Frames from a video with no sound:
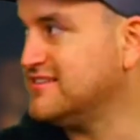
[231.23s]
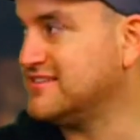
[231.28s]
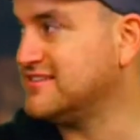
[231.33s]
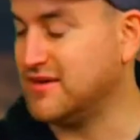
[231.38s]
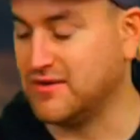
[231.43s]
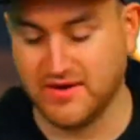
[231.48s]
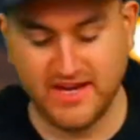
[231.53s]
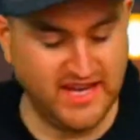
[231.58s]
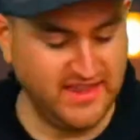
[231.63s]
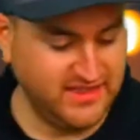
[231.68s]

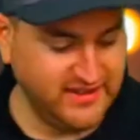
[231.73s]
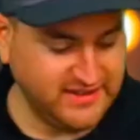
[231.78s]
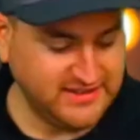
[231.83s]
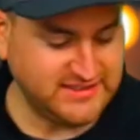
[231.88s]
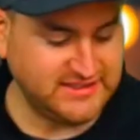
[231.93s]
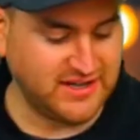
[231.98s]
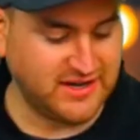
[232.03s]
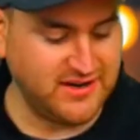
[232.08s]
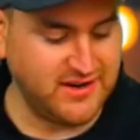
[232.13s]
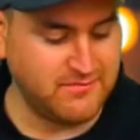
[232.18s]
So in this
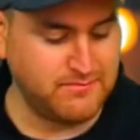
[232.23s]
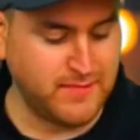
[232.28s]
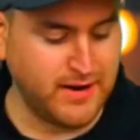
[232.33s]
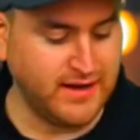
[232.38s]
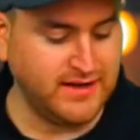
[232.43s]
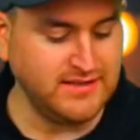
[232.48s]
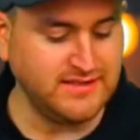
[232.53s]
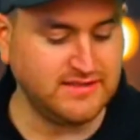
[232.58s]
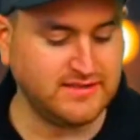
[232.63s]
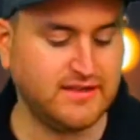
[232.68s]
study of
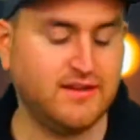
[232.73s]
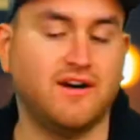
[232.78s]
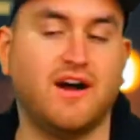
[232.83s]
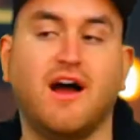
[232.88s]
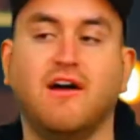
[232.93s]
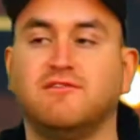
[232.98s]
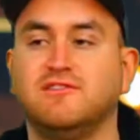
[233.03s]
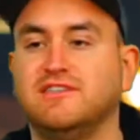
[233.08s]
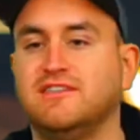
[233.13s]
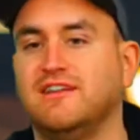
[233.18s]
mice, they're
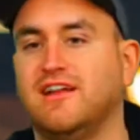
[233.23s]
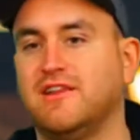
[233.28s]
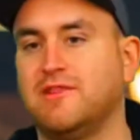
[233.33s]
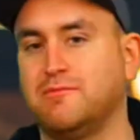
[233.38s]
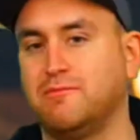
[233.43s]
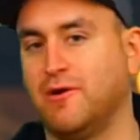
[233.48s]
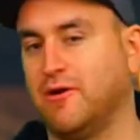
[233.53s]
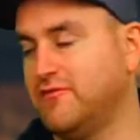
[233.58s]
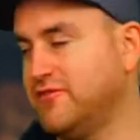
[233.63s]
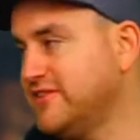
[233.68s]
obviously not
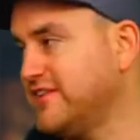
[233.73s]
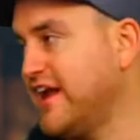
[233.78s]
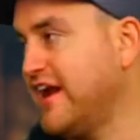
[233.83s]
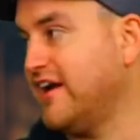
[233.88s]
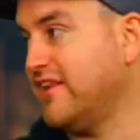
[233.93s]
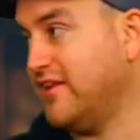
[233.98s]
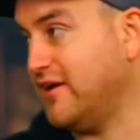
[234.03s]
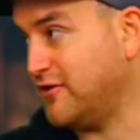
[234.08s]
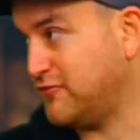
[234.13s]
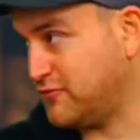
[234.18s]
the perfect
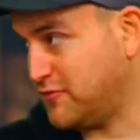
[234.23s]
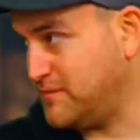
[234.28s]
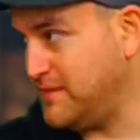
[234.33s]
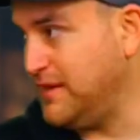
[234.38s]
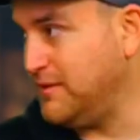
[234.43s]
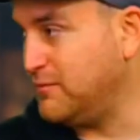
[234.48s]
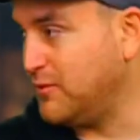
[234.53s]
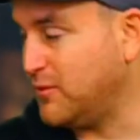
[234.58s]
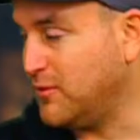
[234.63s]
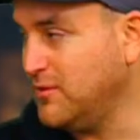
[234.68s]
analog for
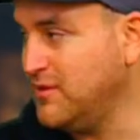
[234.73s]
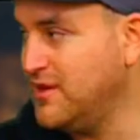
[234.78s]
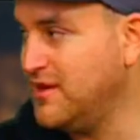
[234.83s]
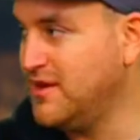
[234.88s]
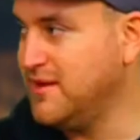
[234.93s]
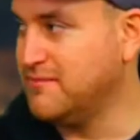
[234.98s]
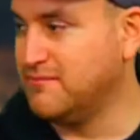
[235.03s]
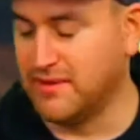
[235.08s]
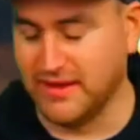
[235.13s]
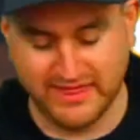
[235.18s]
people,
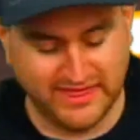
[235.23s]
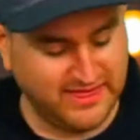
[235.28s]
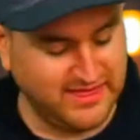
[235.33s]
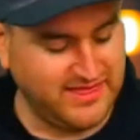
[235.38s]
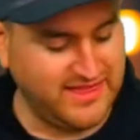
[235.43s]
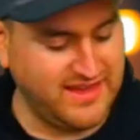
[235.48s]
but